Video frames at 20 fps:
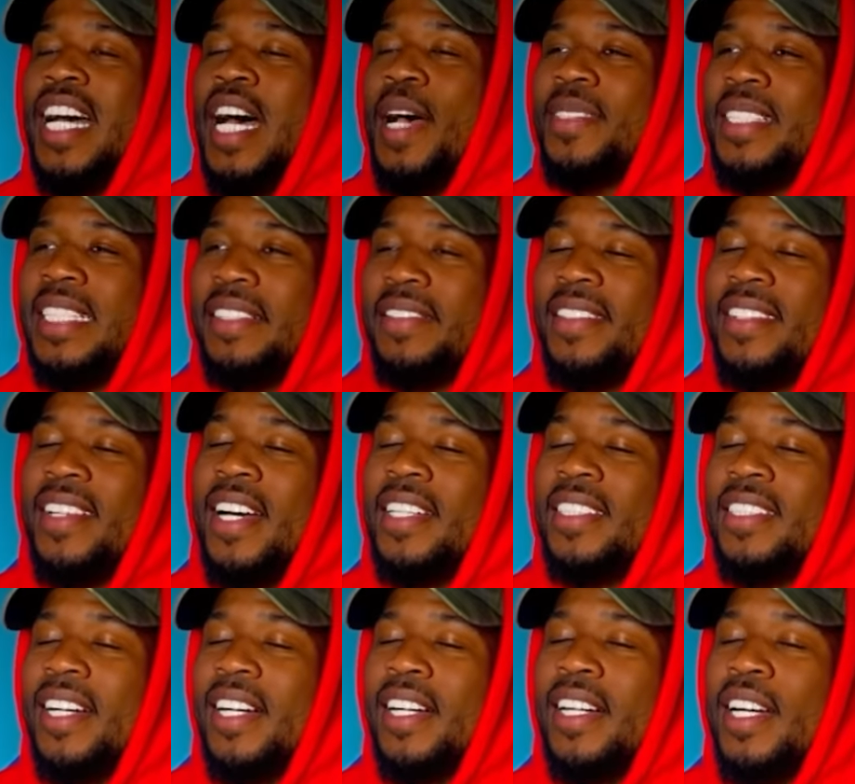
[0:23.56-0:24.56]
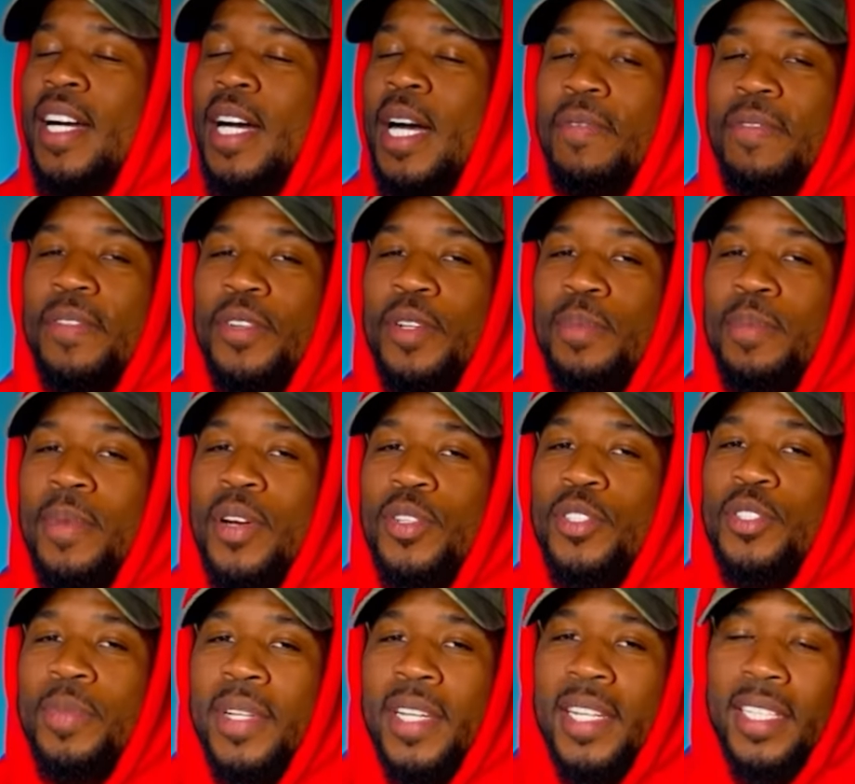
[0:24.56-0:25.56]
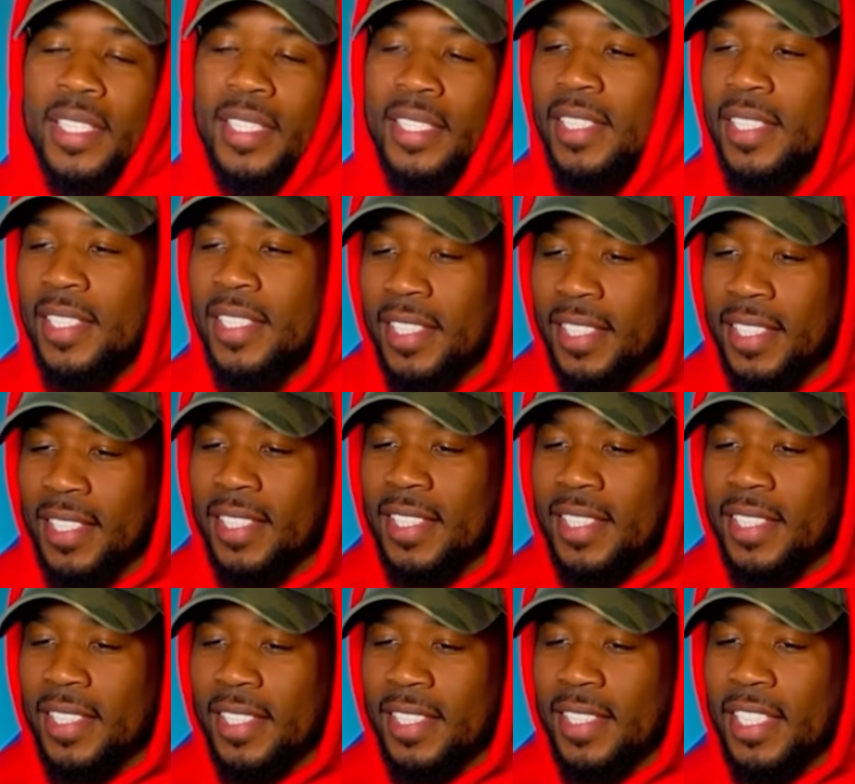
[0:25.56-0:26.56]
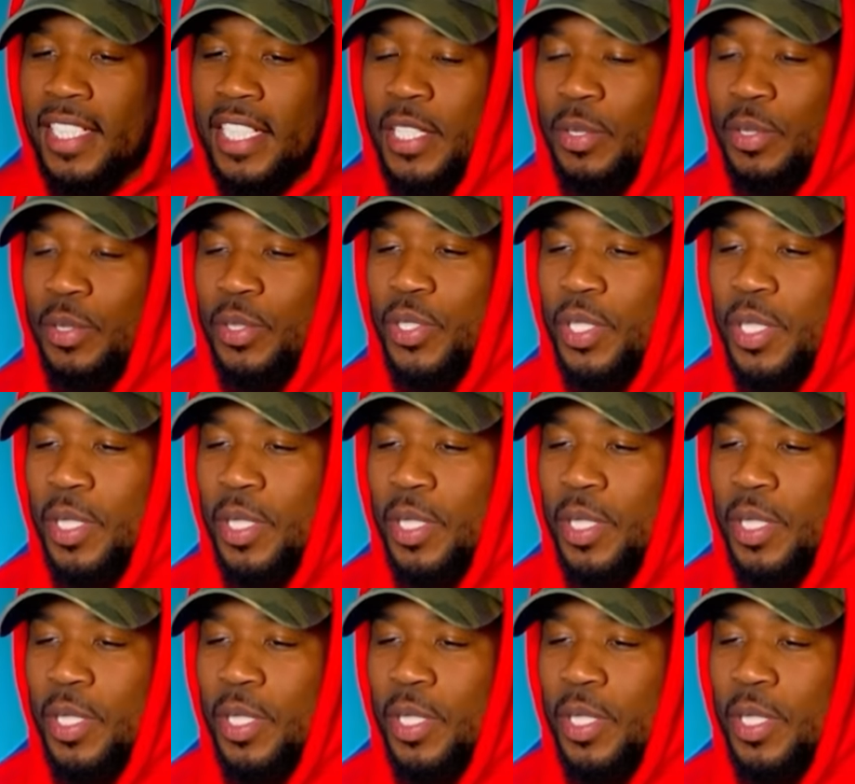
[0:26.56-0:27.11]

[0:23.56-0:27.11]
ShopStevieKnight.com for the merch, man. Get the new